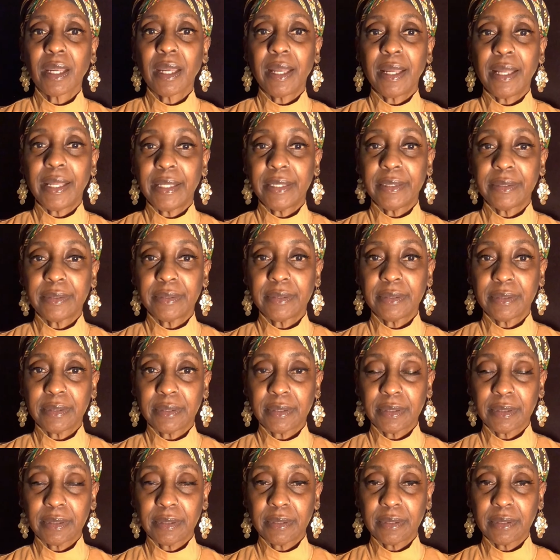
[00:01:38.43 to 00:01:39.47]
And
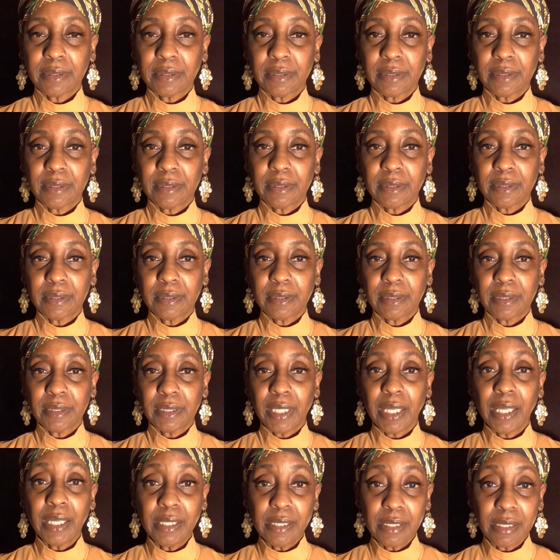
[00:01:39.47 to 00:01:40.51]

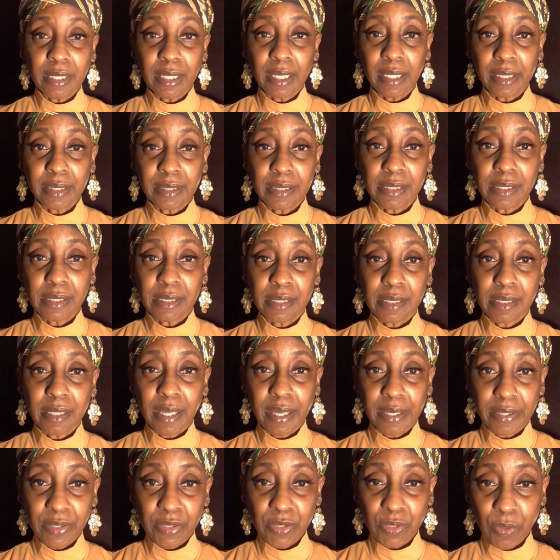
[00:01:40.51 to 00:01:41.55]
he selected
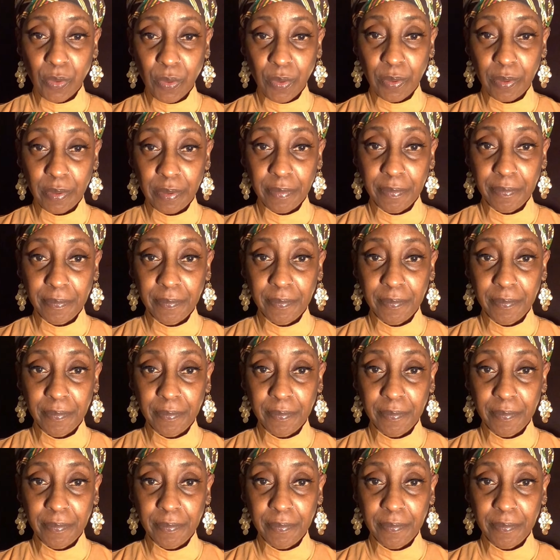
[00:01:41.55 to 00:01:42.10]
that song.